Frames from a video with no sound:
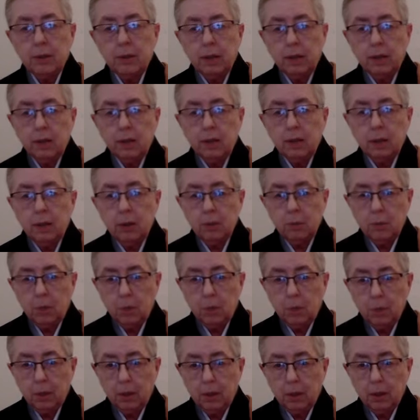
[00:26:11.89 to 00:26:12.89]
at any
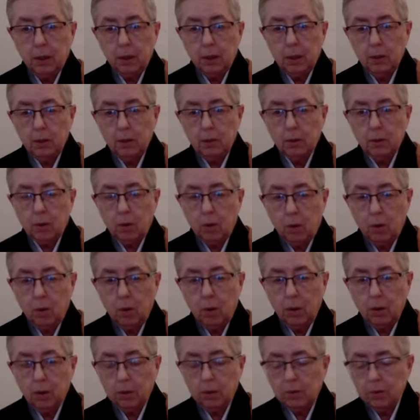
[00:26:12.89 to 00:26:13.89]
moment. It is
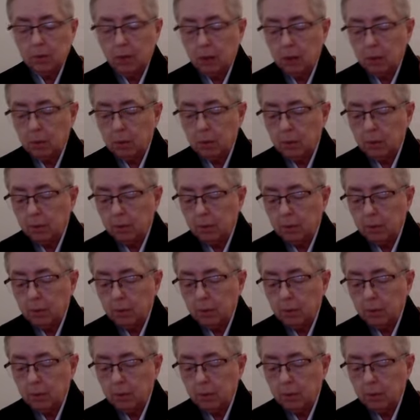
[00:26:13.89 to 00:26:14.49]
always available.